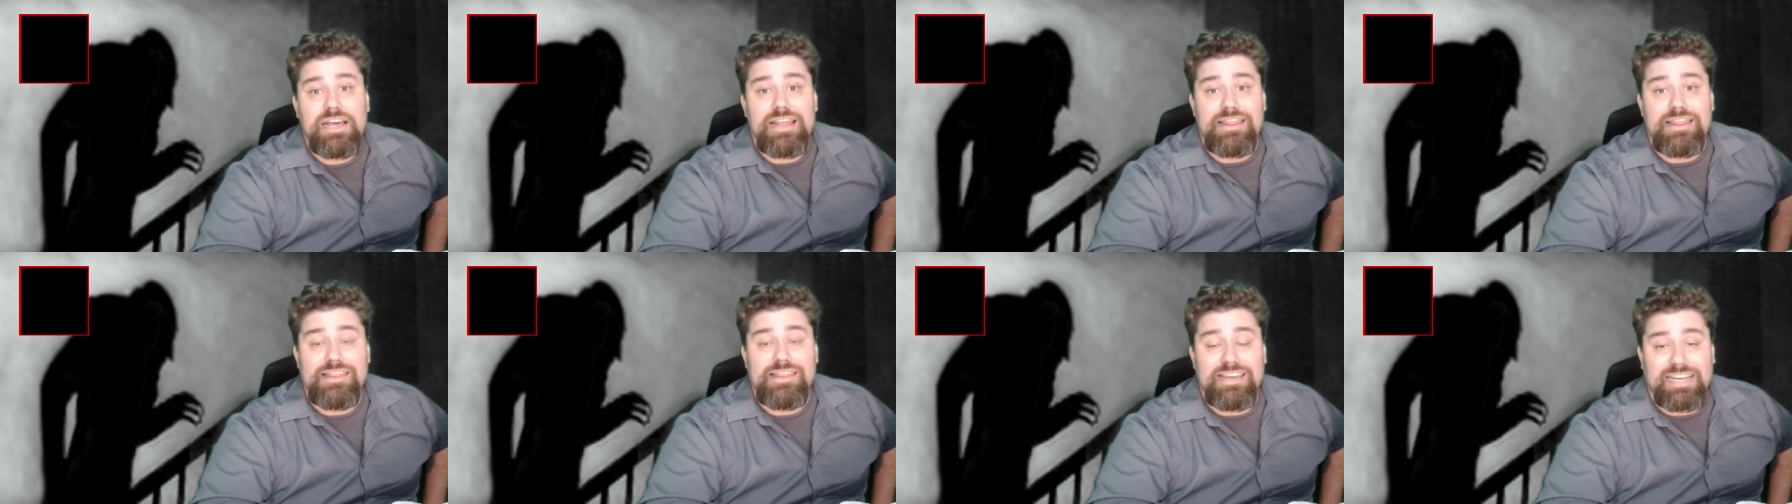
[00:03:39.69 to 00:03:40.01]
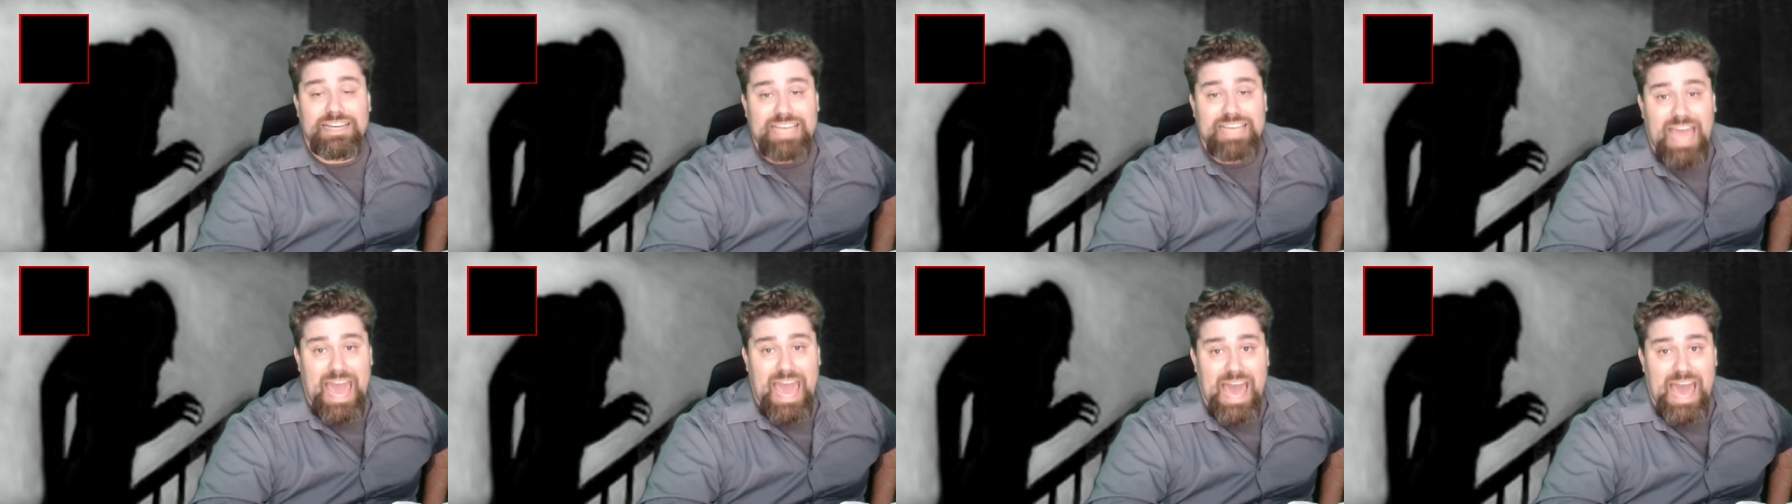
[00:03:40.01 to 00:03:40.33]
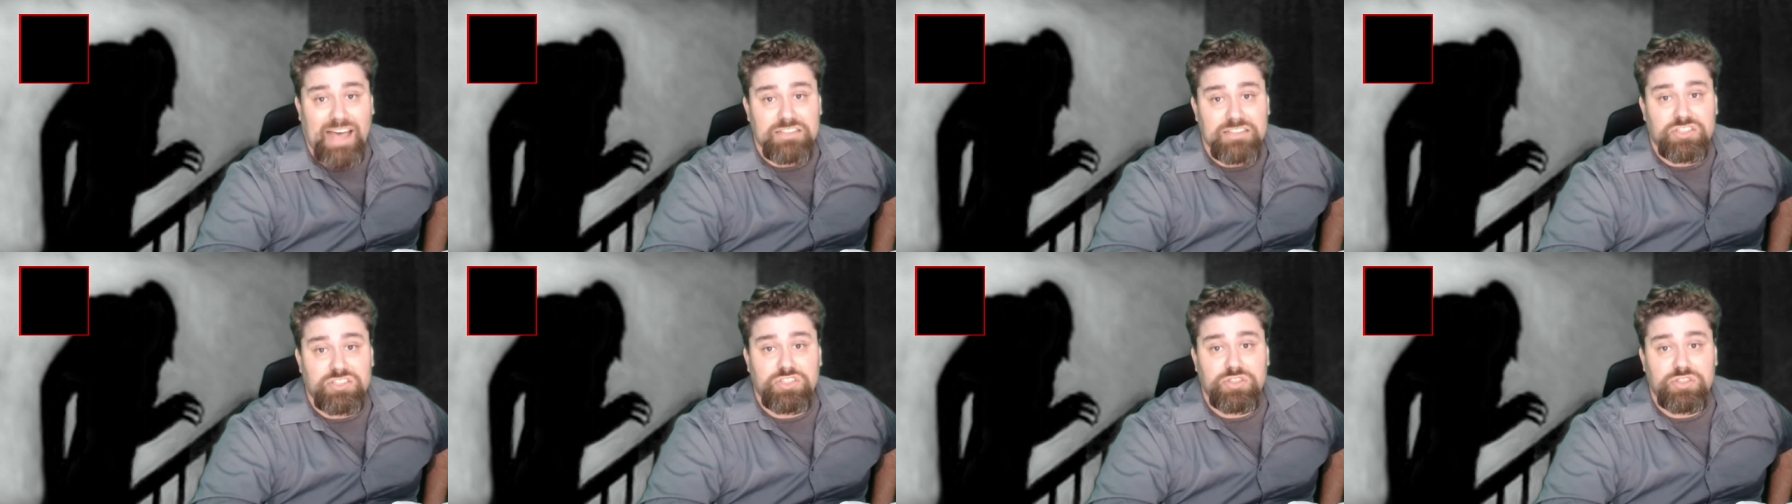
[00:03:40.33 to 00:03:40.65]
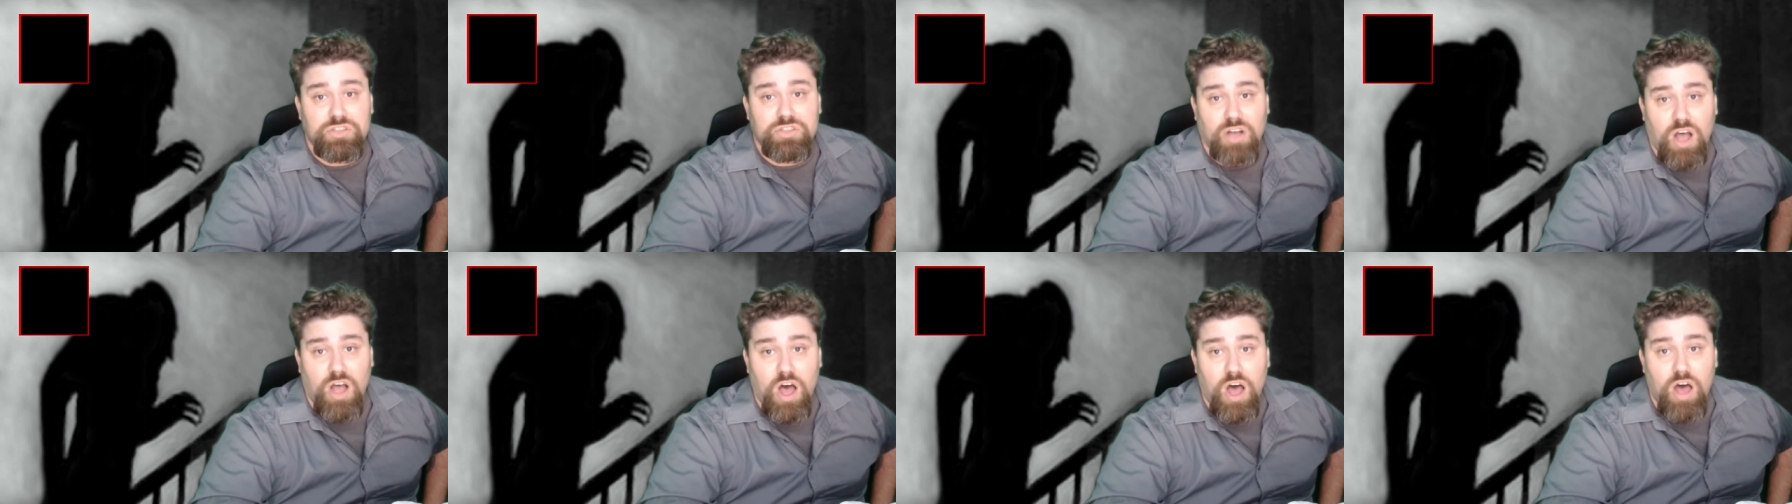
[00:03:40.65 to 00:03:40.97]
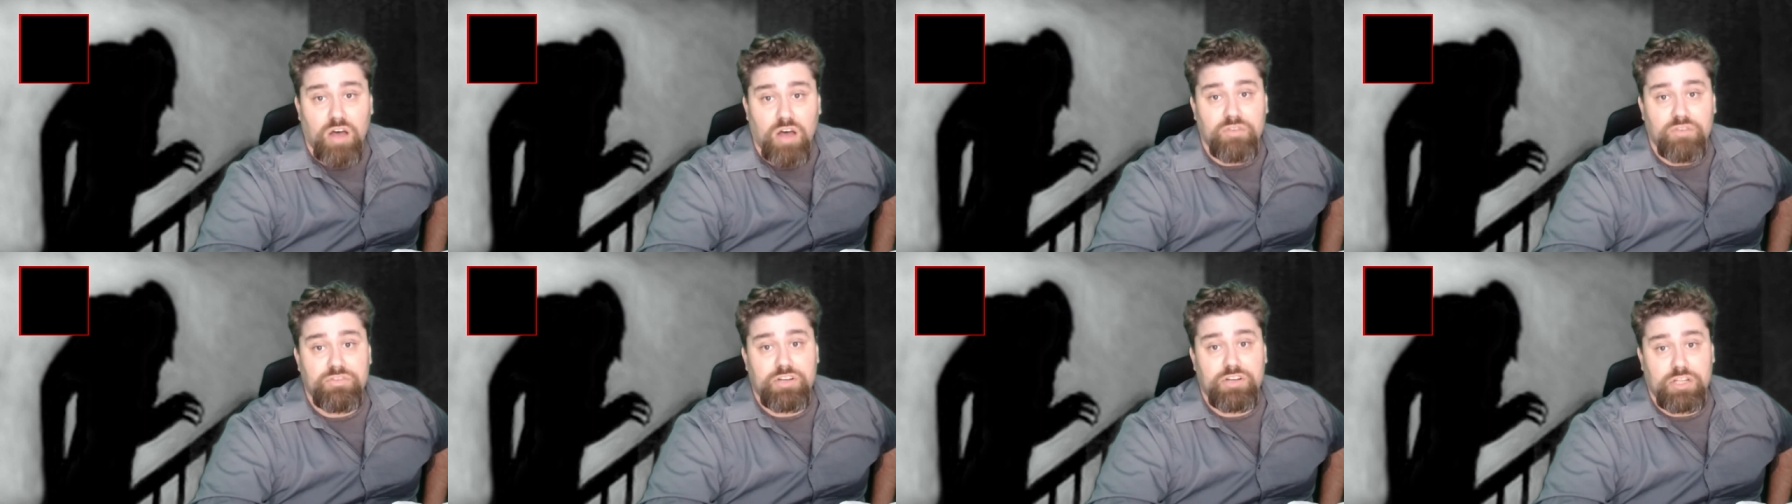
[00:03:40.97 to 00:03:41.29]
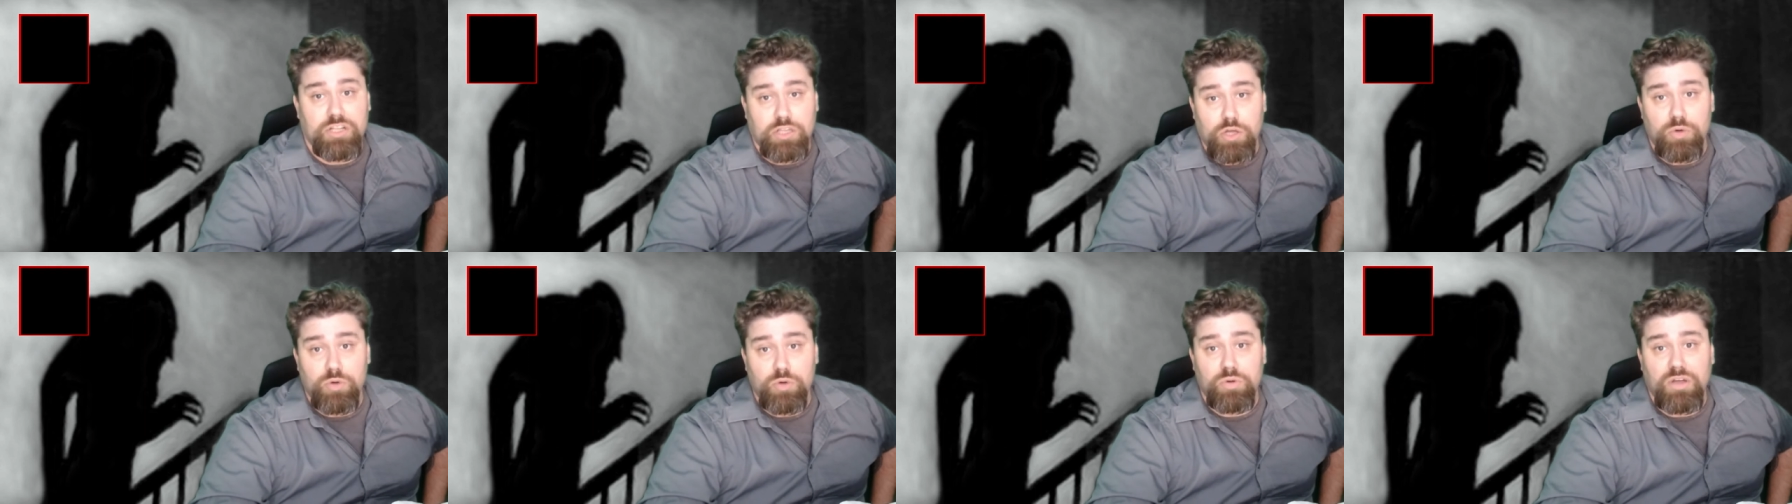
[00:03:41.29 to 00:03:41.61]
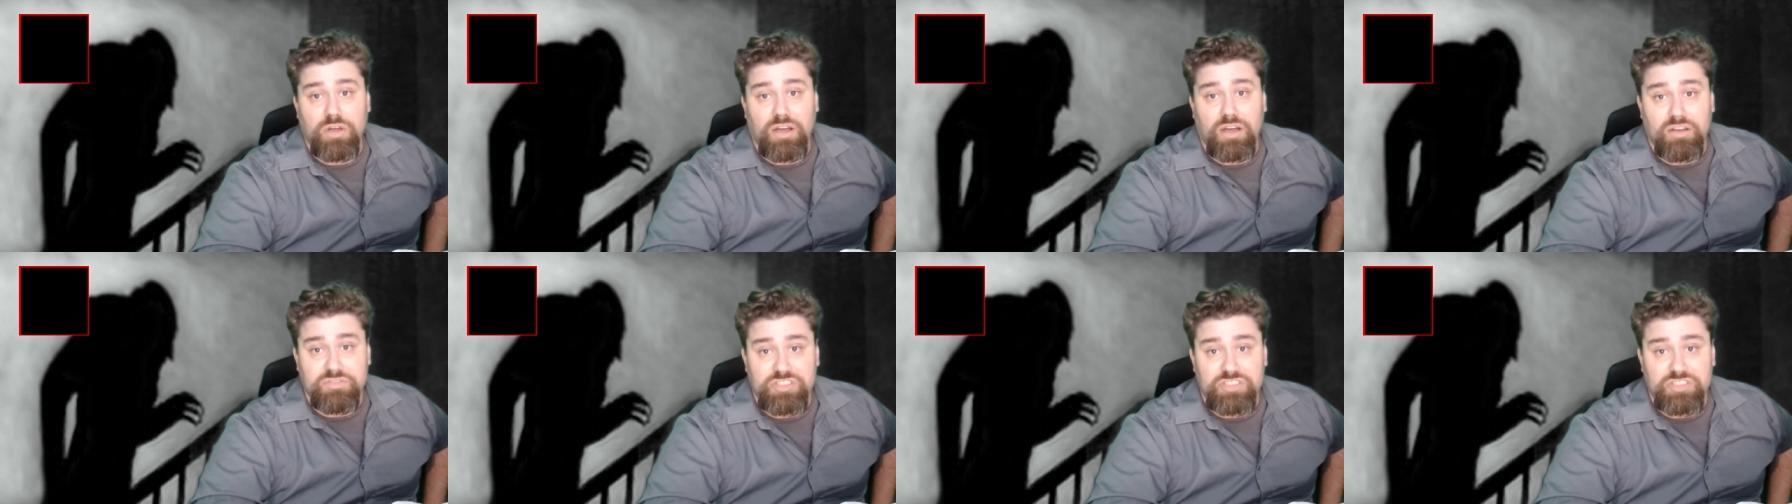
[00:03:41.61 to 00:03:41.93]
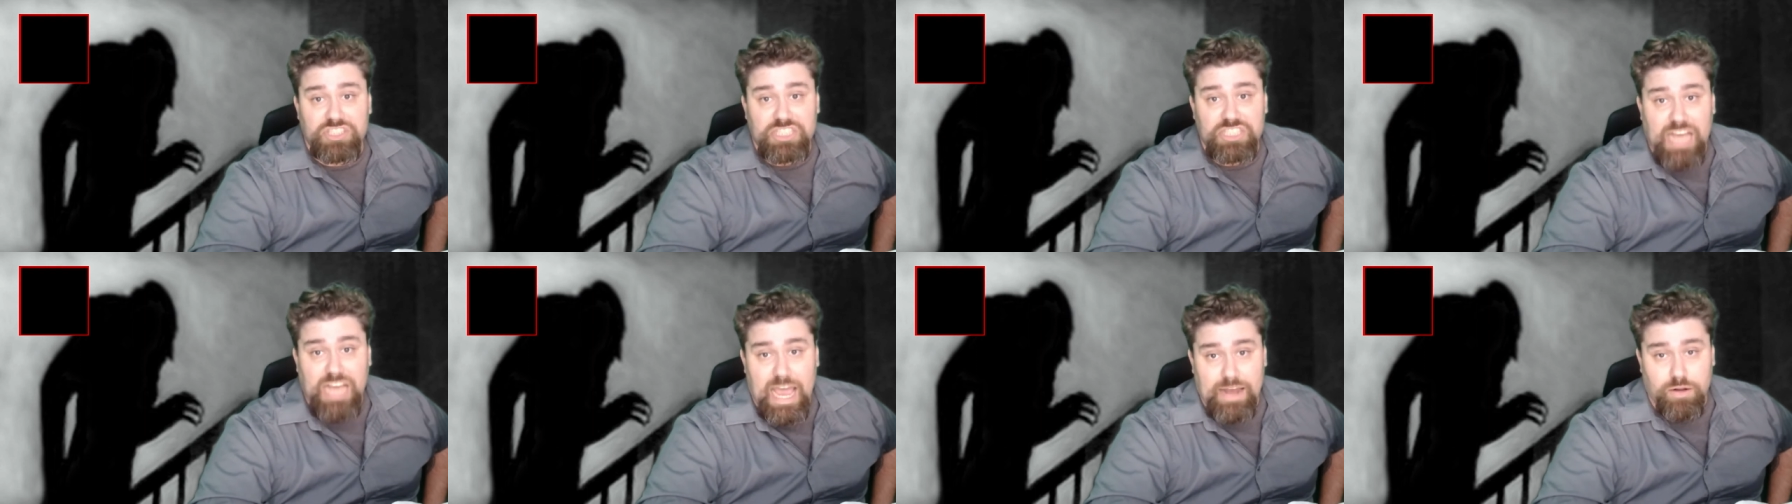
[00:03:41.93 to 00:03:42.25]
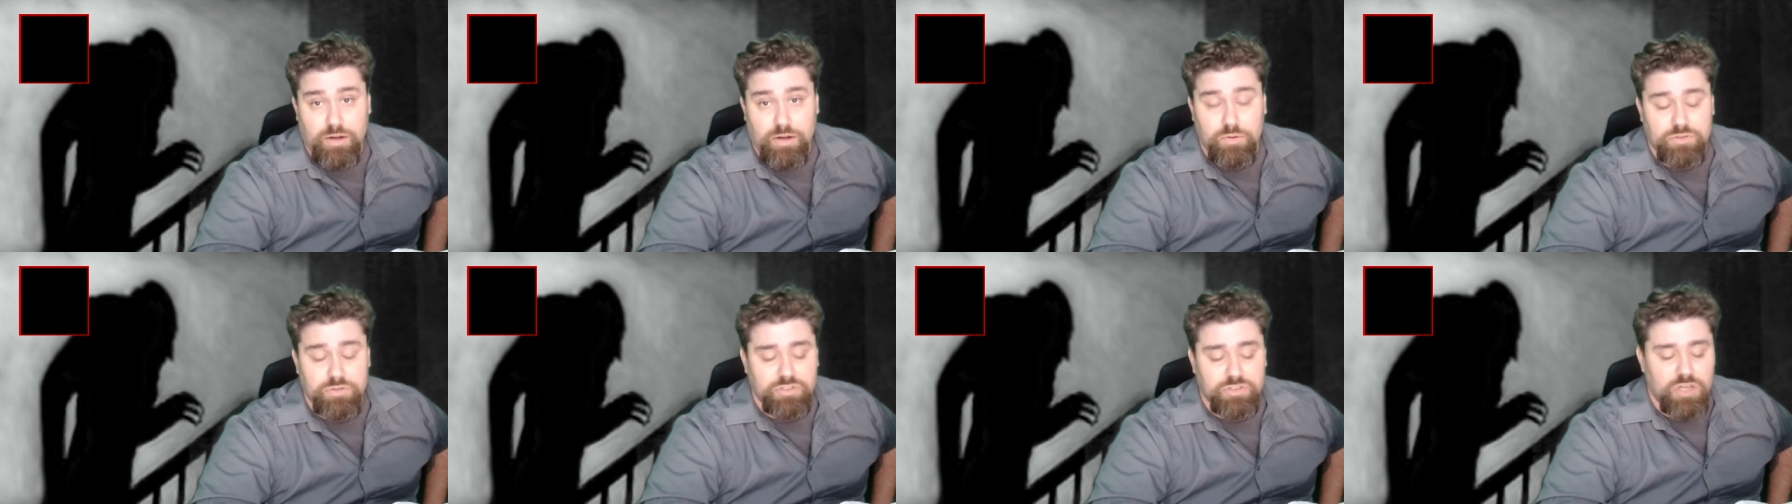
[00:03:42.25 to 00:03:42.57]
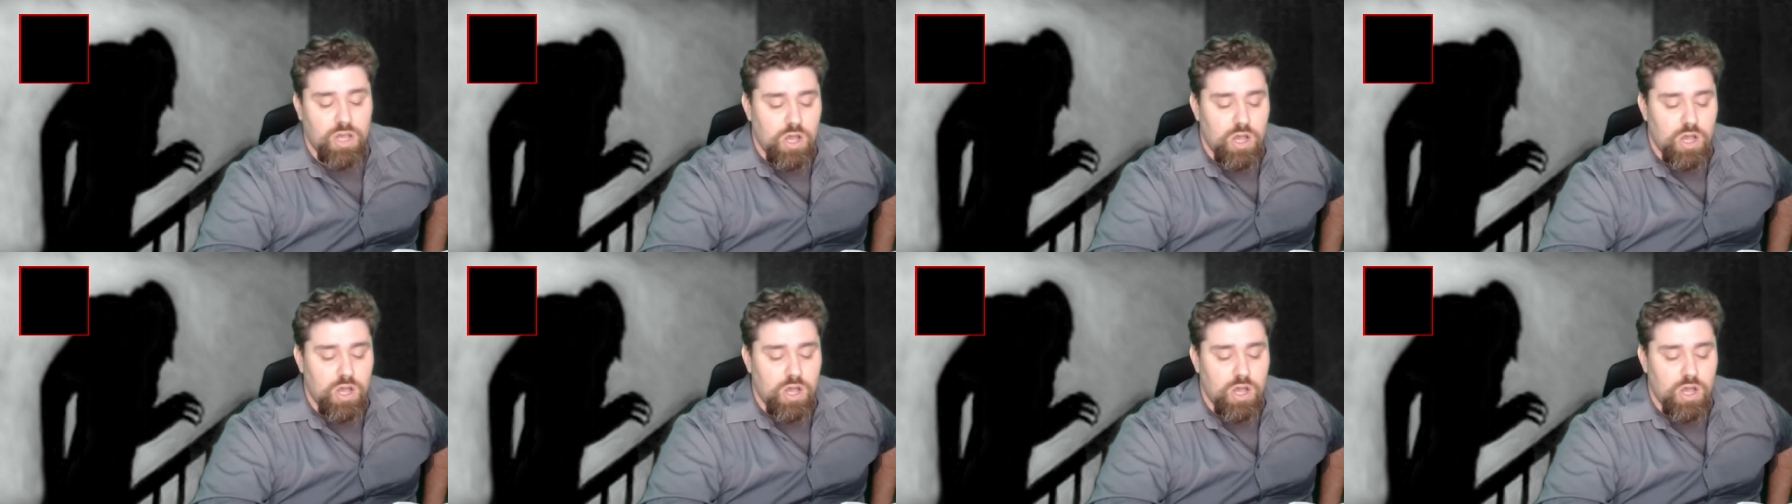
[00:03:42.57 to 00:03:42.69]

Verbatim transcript: the caster of Cloak of Shadows.